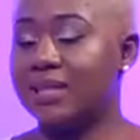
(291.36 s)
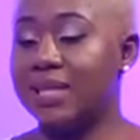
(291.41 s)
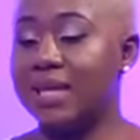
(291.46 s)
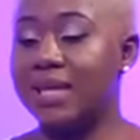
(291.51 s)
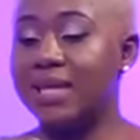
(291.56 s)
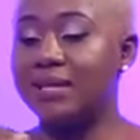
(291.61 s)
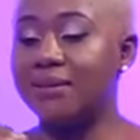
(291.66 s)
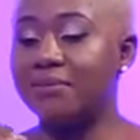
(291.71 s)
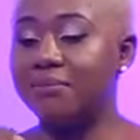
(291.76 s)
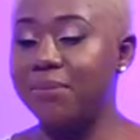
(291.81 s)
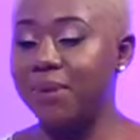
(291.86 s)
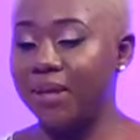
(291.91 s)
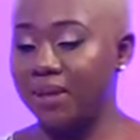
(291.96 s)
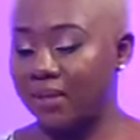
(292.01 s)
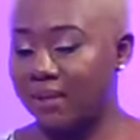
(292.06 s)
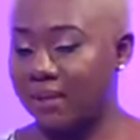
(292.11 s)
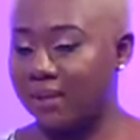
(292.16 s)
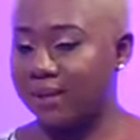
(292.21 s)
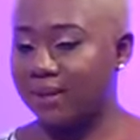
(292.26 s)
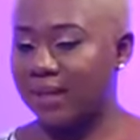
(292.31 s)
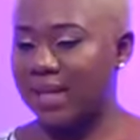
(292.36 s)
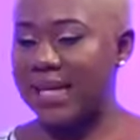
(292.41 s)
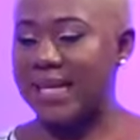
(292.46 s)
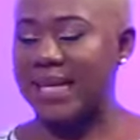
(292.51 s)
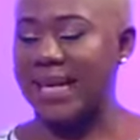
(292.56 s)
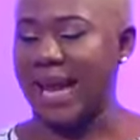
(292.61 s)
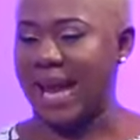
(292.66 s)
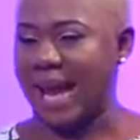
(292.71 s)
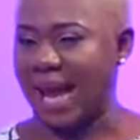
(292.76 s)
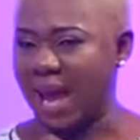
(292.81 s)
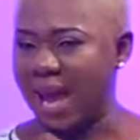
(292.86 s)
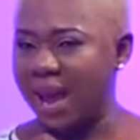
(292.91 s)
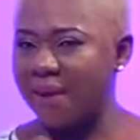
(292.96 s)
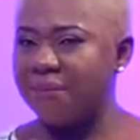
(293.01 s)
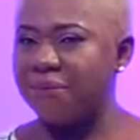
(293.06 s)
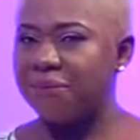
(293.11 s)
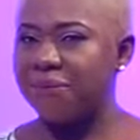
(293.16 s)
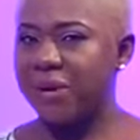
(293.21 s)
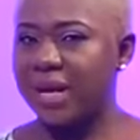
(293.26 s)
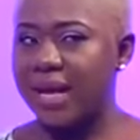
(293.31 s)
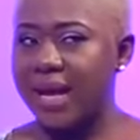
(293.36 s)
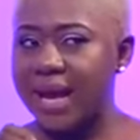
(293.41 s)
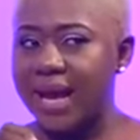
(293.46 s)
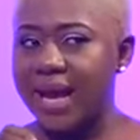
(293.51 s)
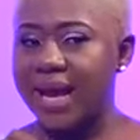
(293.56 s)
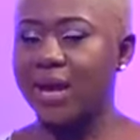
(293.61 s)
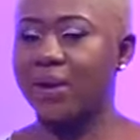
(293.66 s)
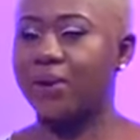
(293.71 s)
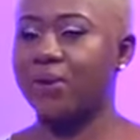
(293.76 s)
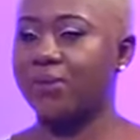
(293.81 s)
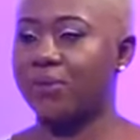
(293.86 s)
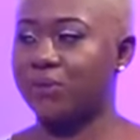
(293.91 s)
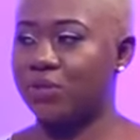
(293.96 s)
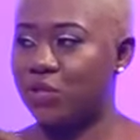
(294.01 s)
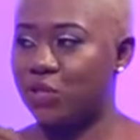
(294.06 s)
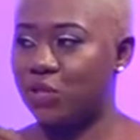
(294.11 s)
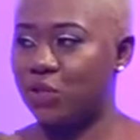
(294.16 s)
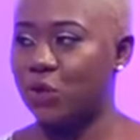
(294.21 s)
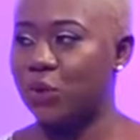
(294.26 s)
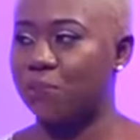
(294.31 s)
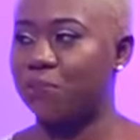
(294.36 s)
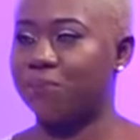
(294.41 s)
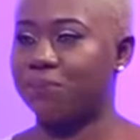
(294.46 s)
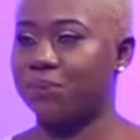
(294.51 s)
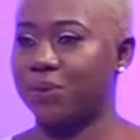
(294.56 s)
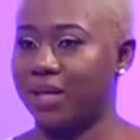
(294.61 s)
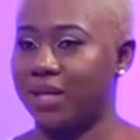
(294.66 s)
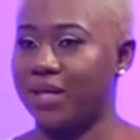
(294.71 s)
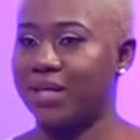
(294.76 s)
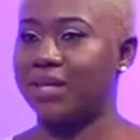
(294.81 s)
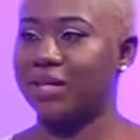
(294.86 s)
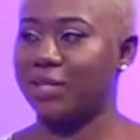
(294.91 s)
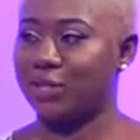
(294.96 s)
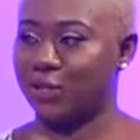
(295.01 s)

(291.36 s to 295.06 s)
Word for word: Then the milk in every health shop in